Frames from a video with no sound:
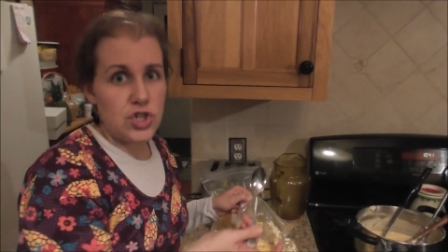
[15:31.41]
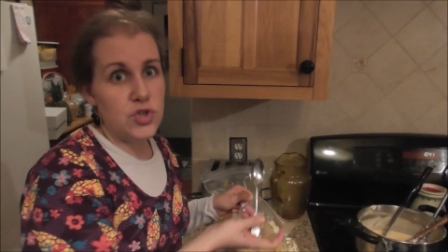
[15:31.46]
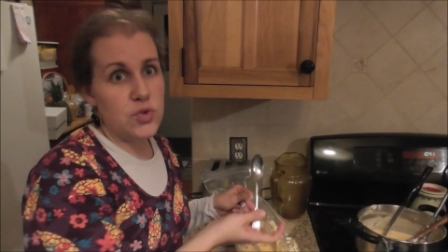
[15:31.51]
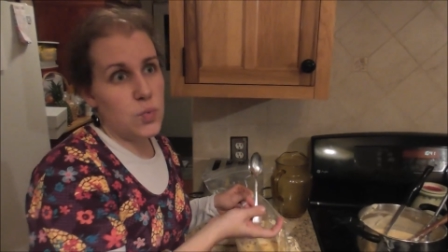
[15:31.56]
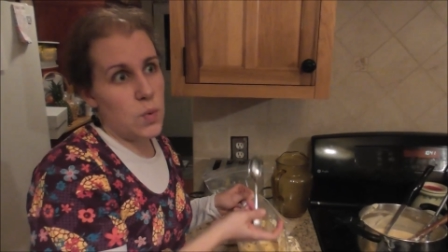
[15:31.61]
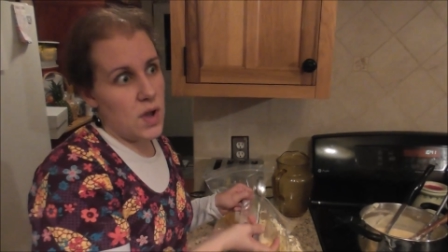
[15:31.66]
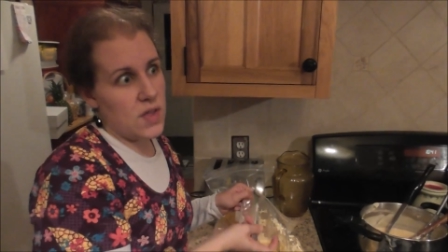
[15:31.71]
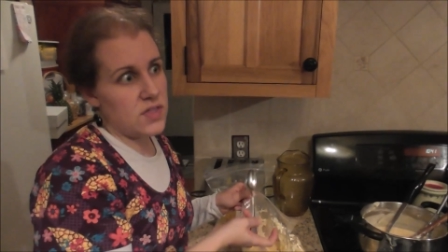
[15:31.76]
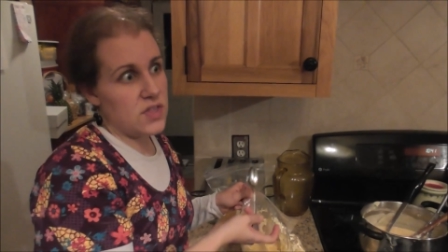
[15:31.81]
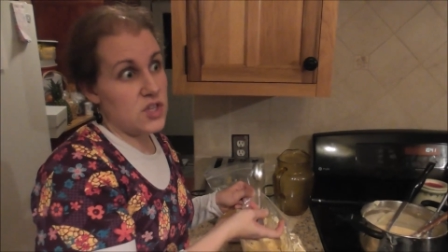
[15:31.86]
you'd
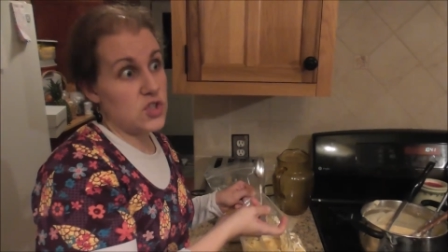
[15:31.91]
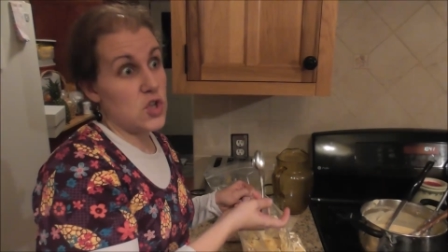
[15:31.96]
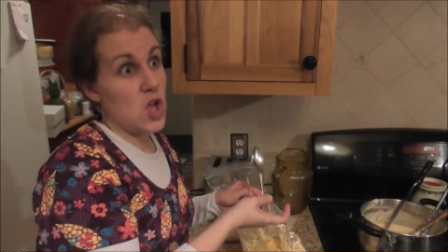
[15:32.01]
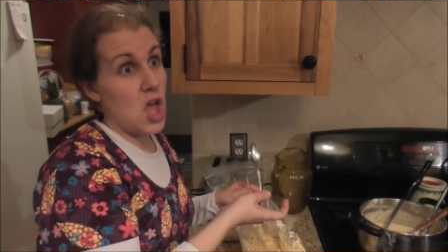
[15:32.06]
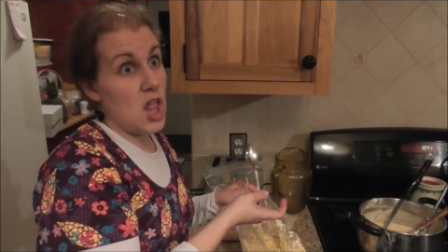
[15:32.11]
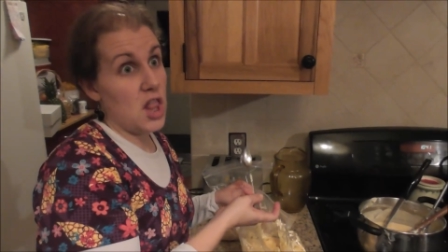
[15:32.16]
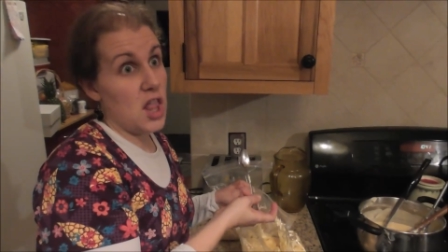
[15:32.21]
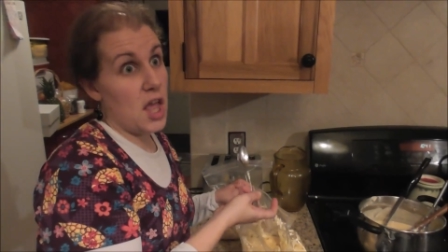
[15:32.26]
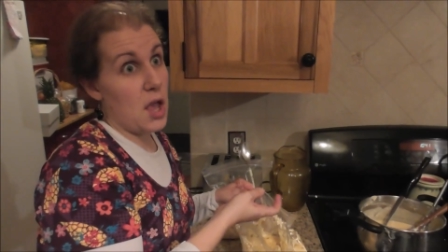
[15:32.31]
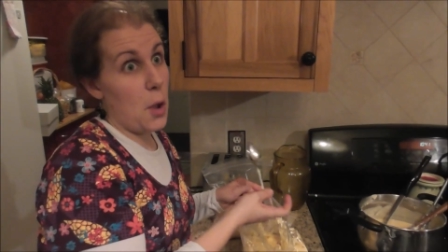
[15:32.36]
want this
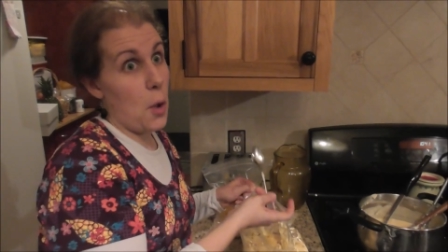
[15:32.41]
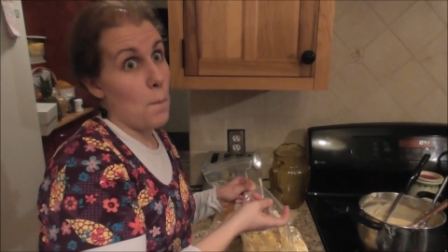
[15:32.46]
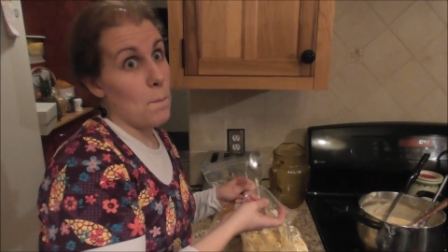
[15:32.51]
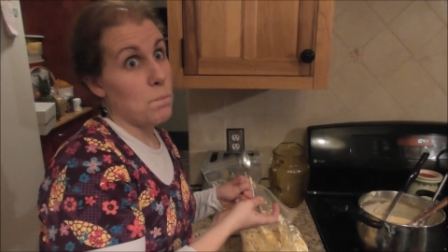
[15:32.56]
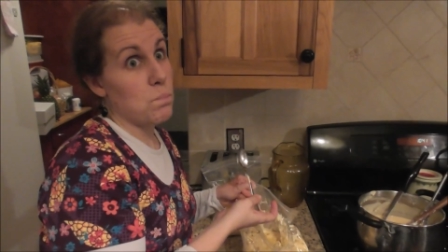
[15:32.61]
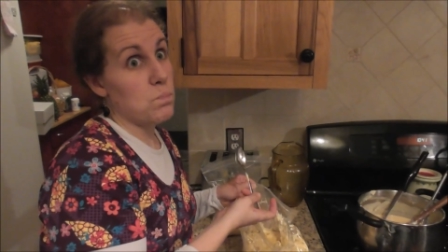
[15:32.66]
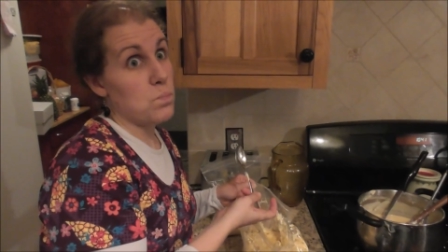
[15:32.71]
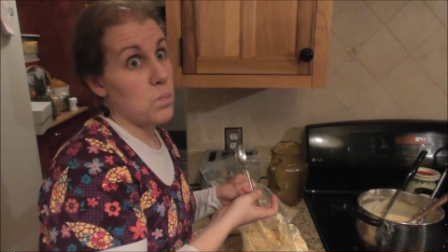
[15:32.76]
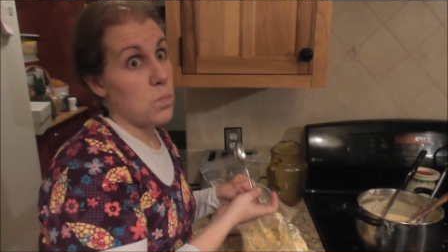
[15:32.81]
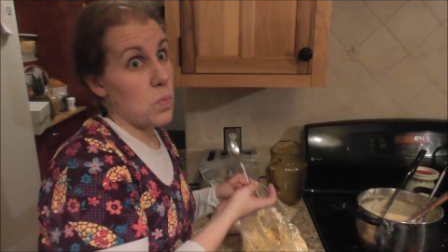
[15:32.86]
like
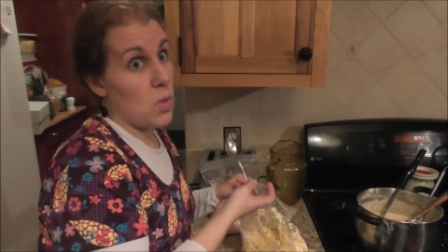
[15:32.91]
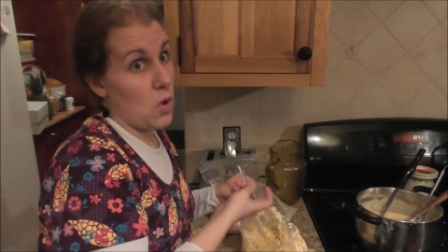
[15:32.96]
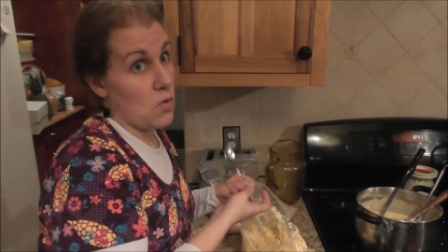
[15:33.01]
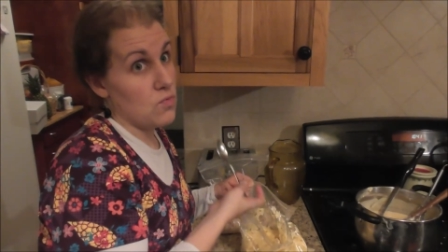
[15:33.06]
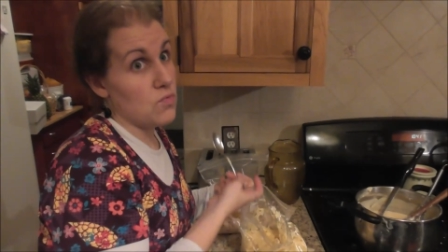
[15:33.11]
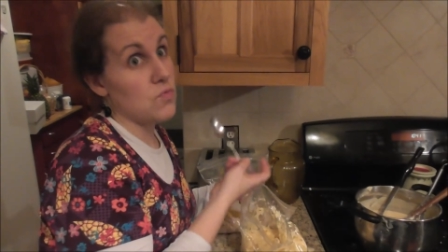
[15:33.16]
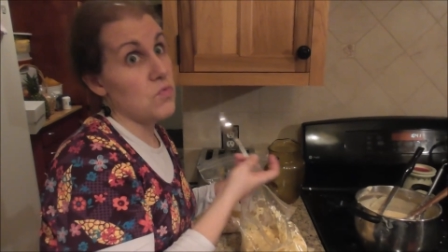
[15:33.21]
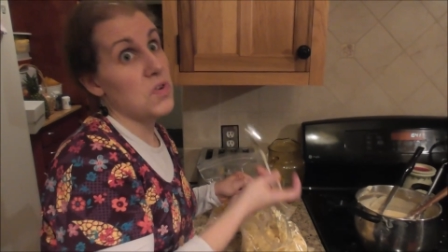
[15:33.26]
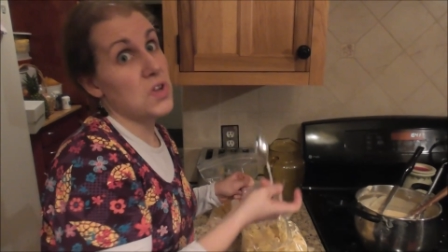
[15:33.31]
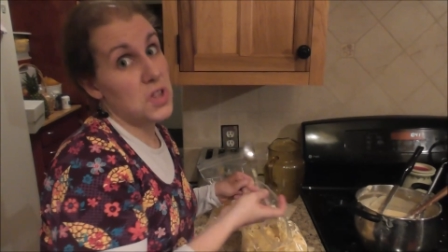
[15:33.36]

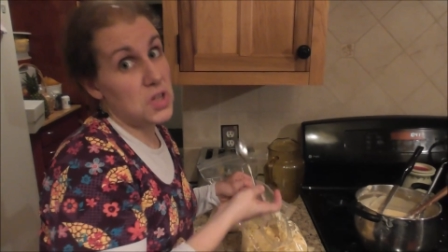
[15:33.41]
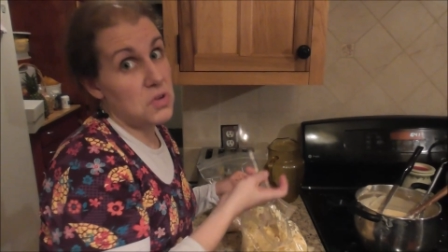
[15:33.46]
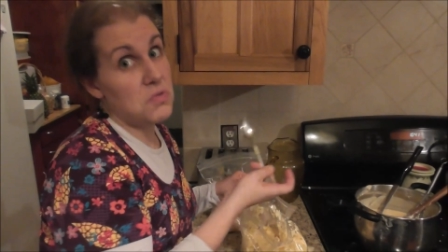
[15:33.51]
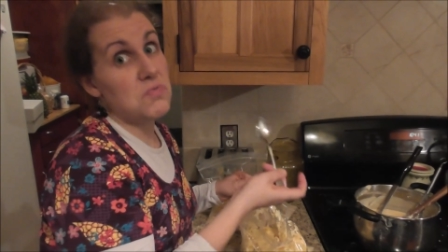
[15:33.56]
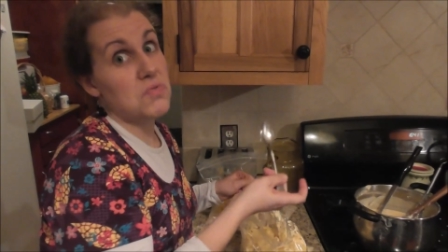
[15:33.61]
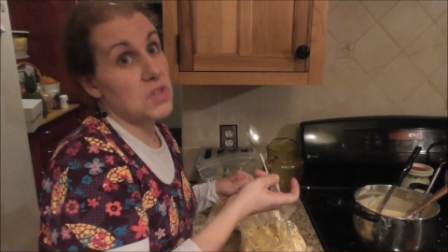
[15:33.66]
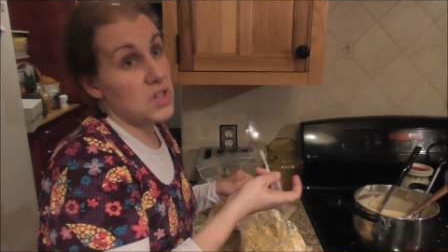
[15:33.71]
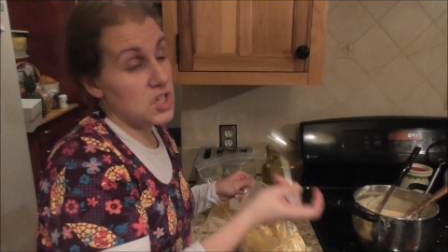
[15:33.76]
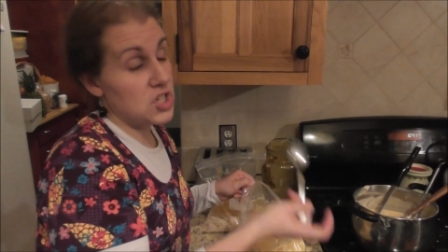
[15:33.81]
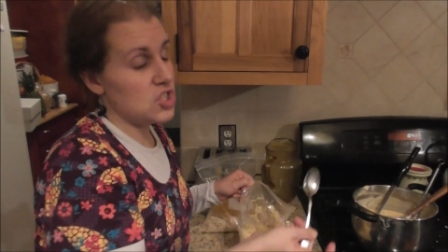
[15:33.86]
really,
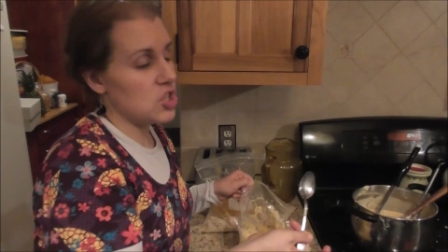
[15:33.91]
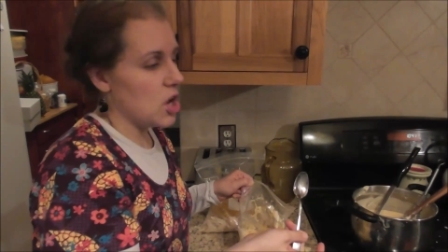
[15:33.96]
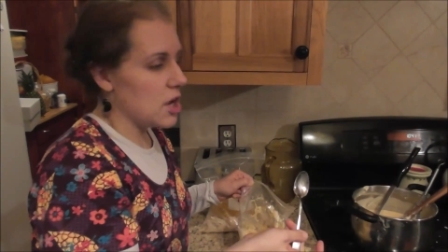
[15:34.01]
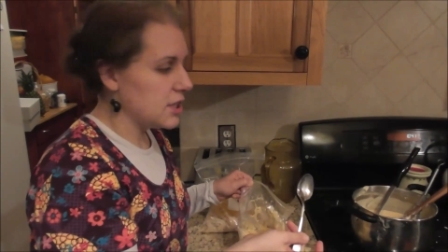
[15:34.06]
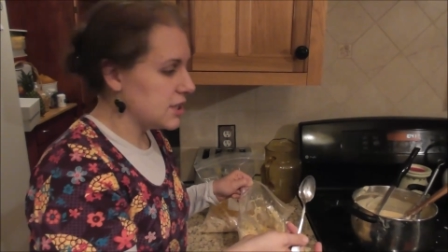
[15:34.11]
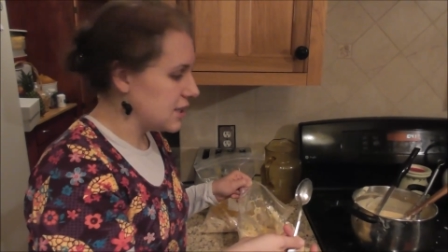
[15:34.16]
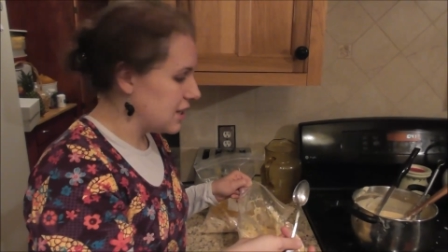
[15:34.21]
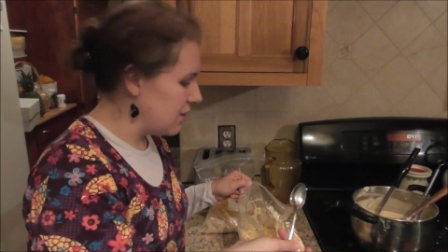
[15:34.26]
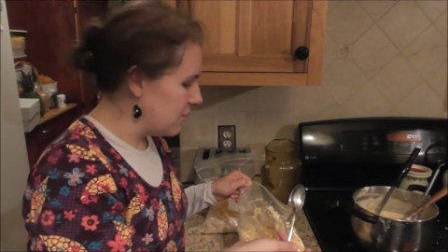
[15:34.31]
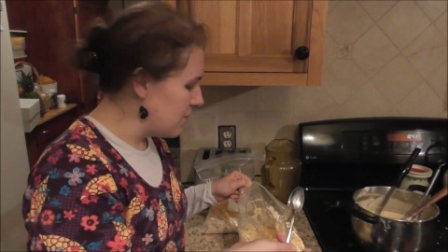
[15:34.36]
really
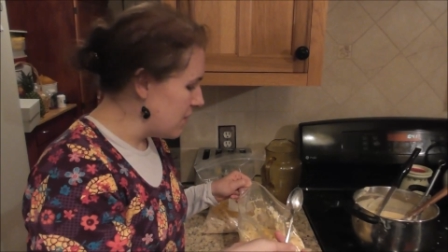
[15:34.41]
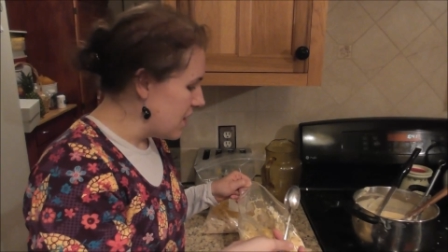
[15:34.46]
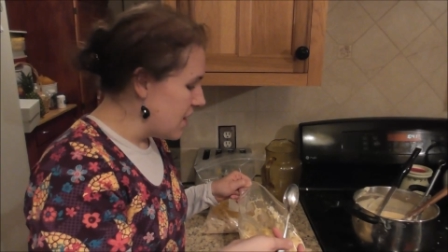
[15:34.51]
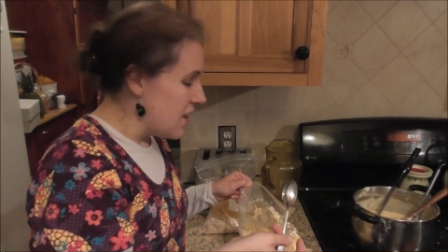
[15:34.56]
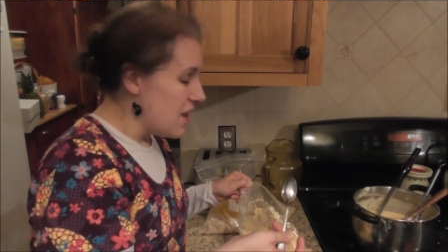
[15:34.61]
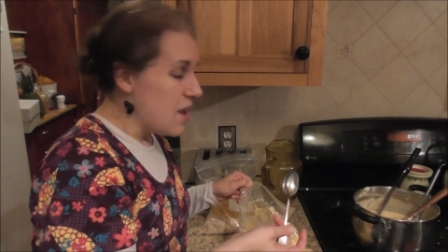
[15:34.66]
saucy.